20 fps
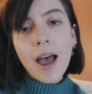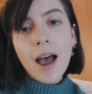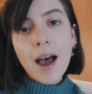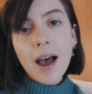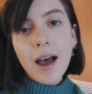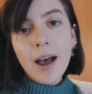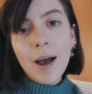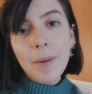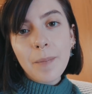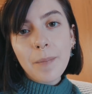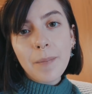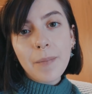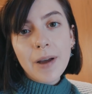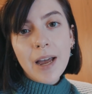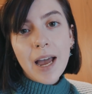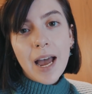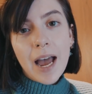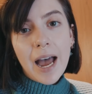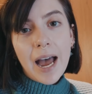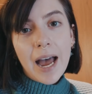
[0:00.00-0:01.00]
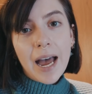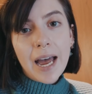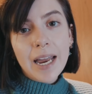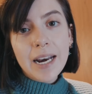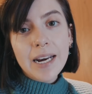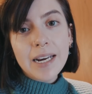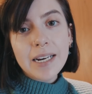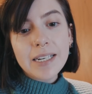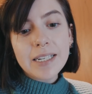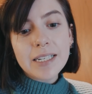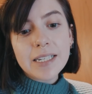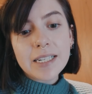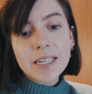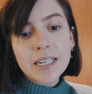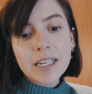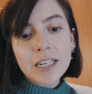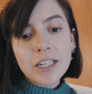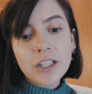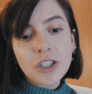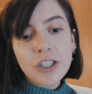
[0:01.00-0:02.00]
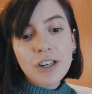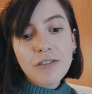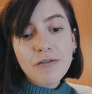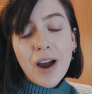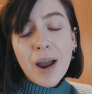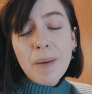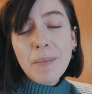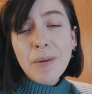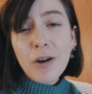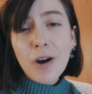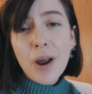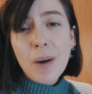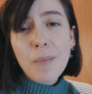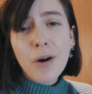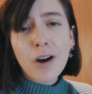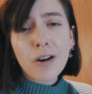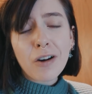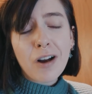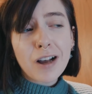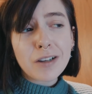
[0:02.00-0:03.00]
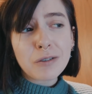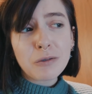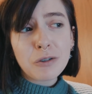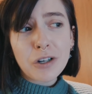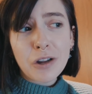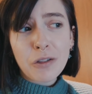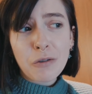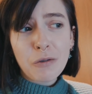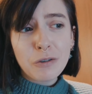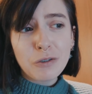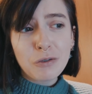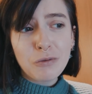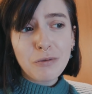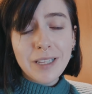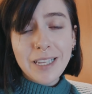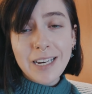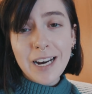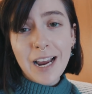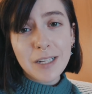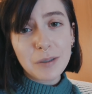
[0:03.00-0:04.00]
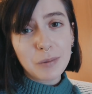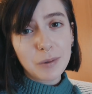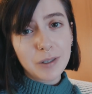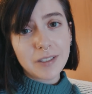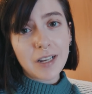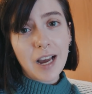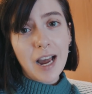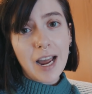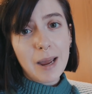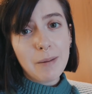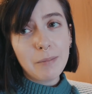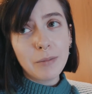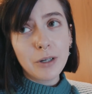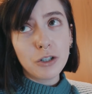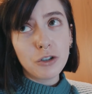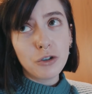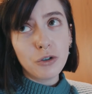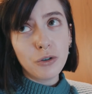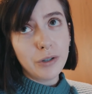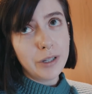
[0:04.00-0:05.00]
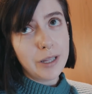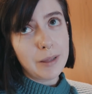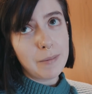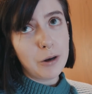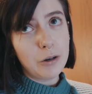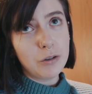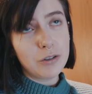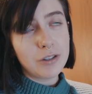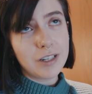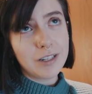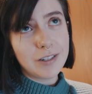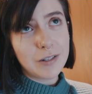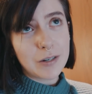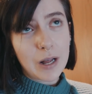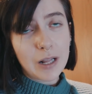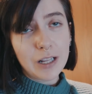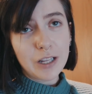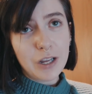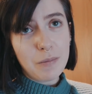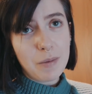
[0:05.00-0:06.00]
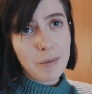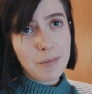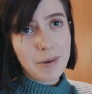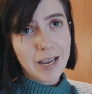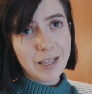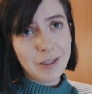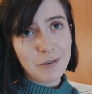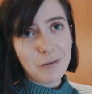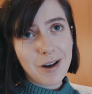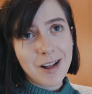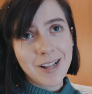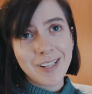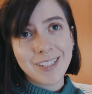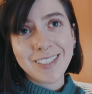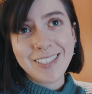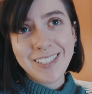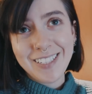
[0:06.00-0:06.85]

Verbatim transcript: um, and she invited me on her podcast, which I thought was really nice because I am truly the most dull human being in the world.